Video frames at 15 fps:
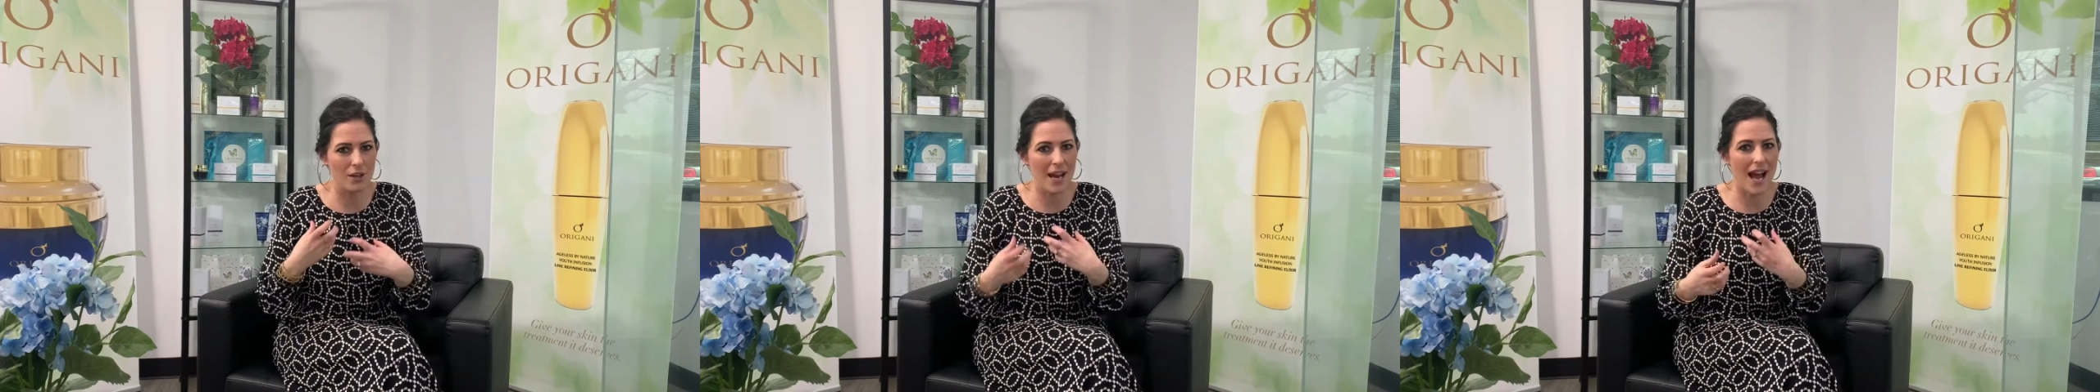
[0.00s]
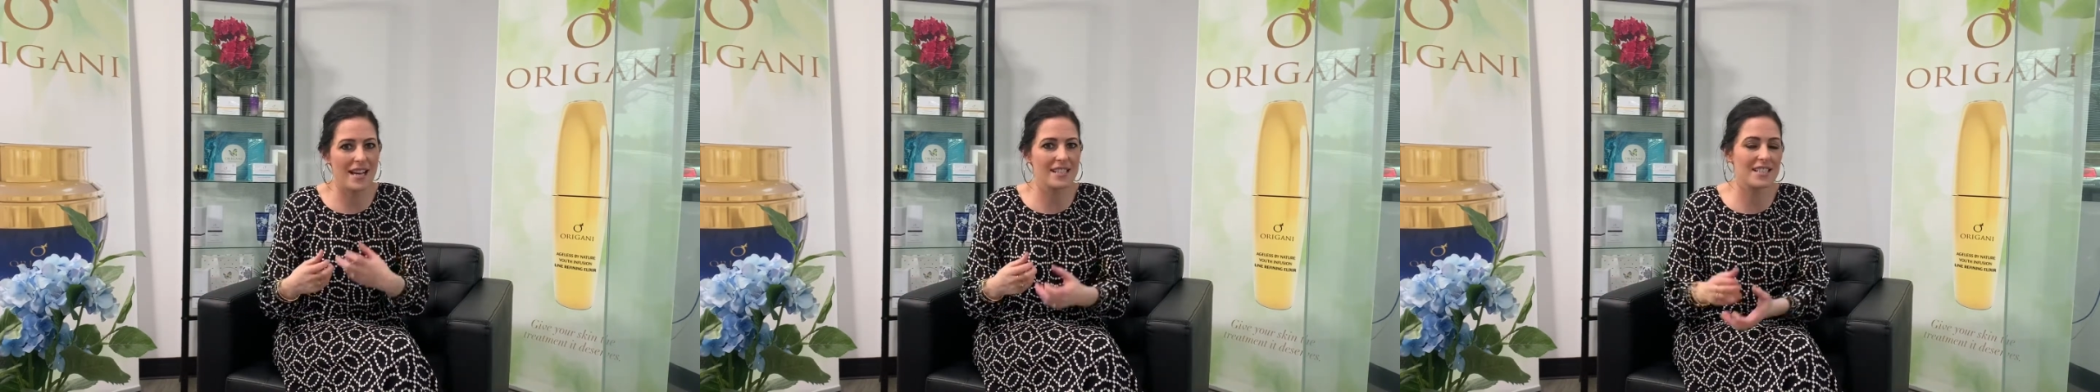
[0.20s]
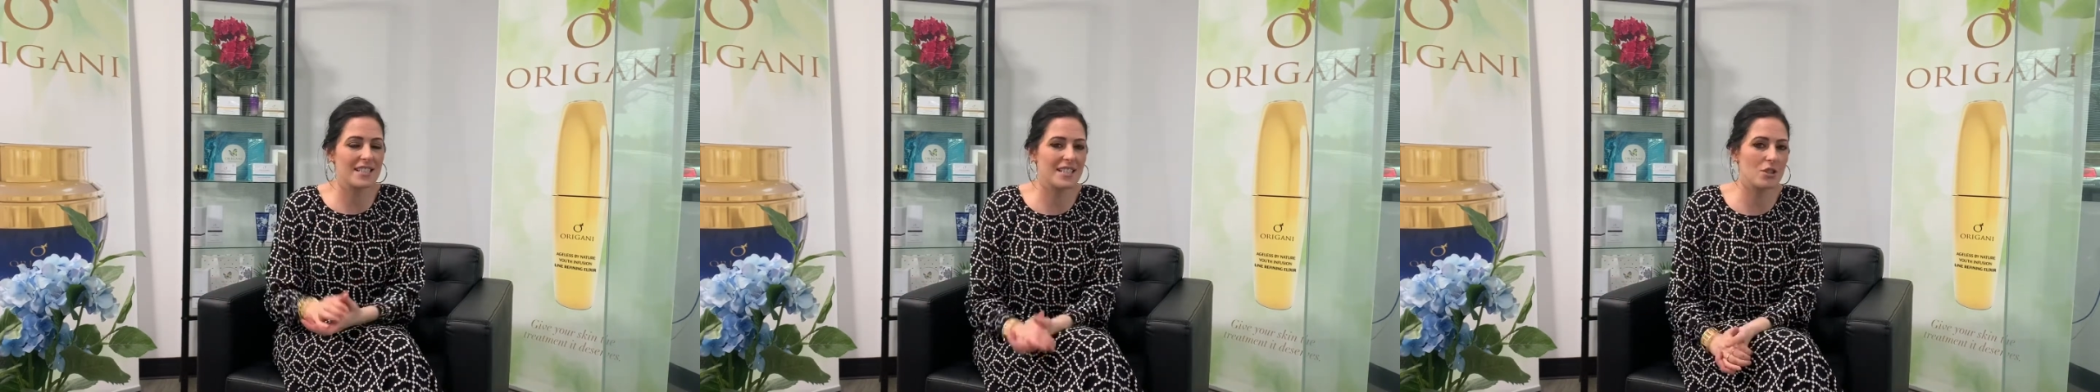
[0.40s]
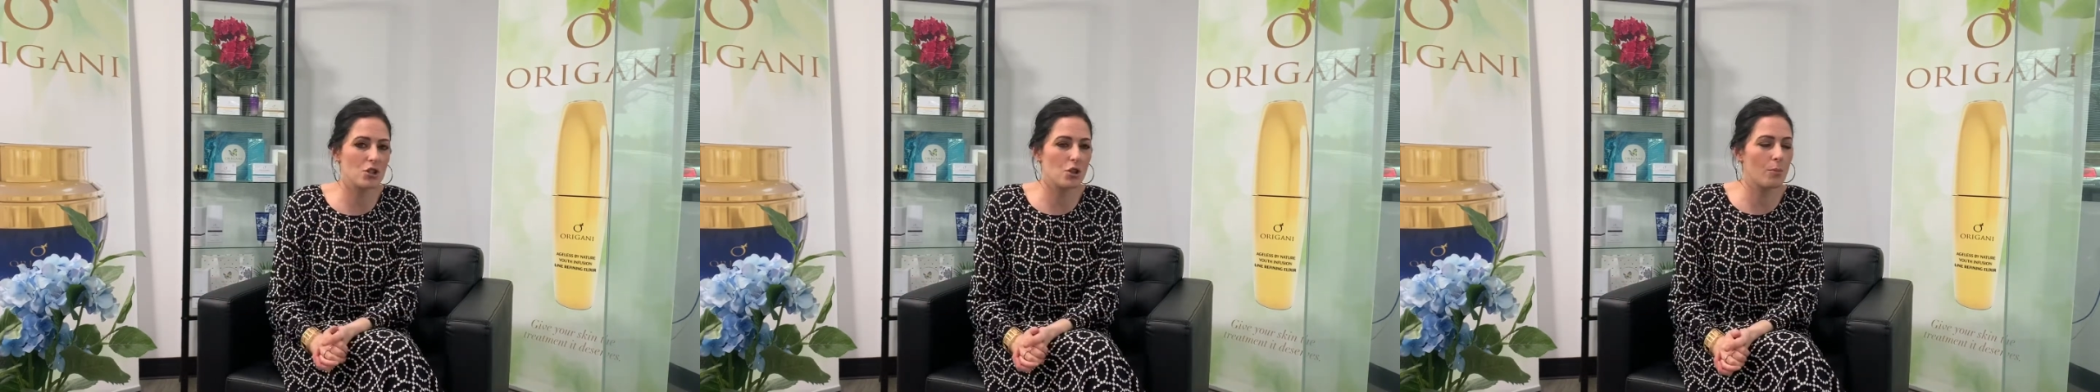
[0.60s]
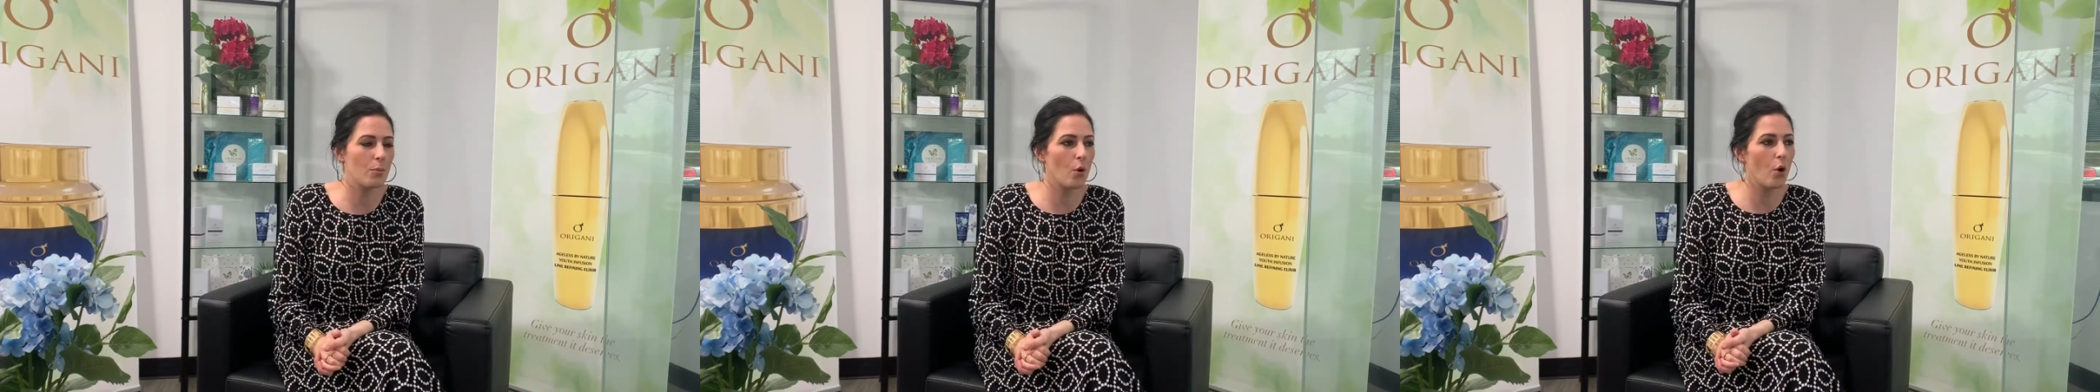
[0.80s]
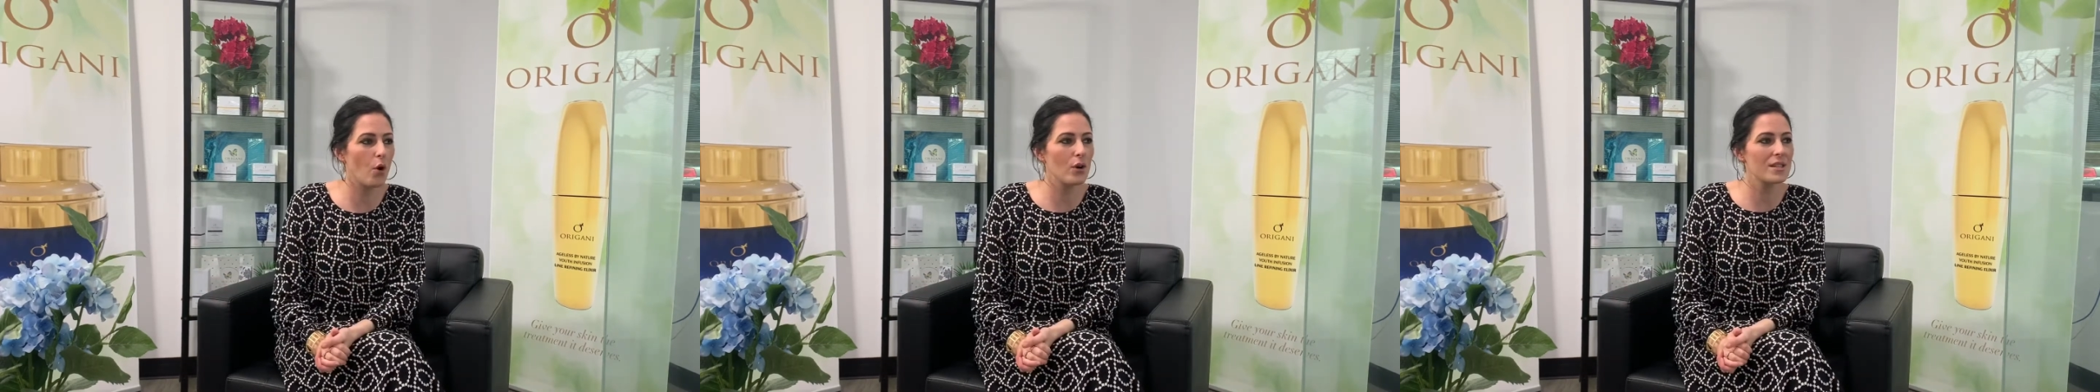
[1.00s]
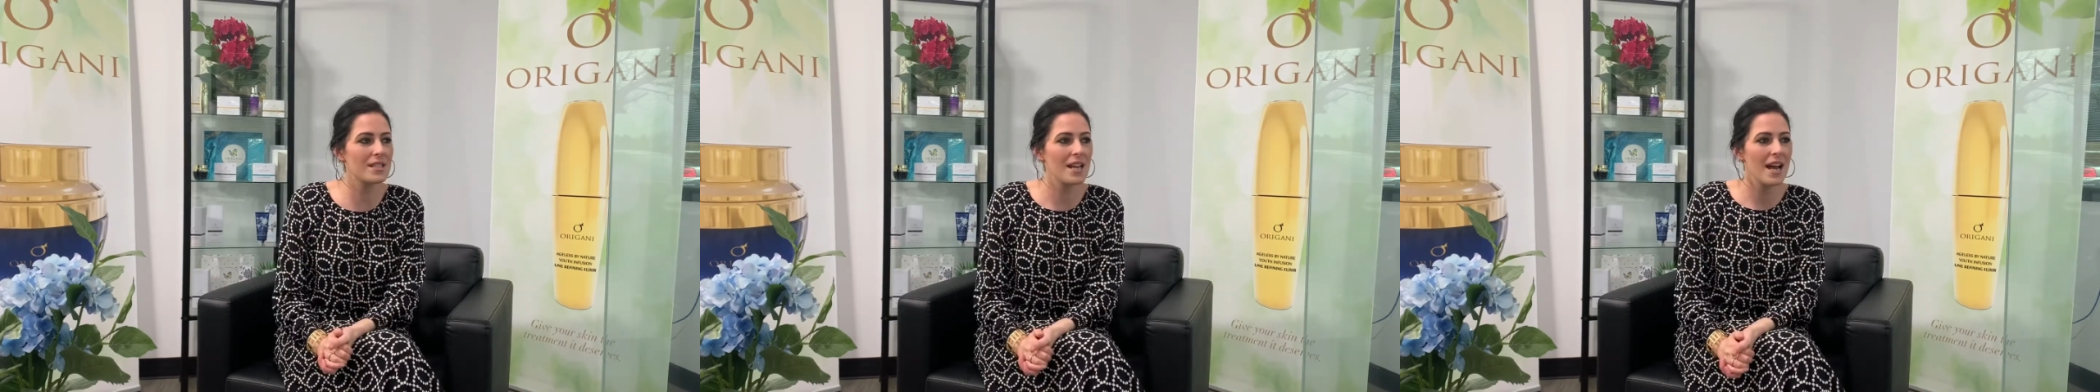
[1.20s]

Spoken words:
nasties into your pores.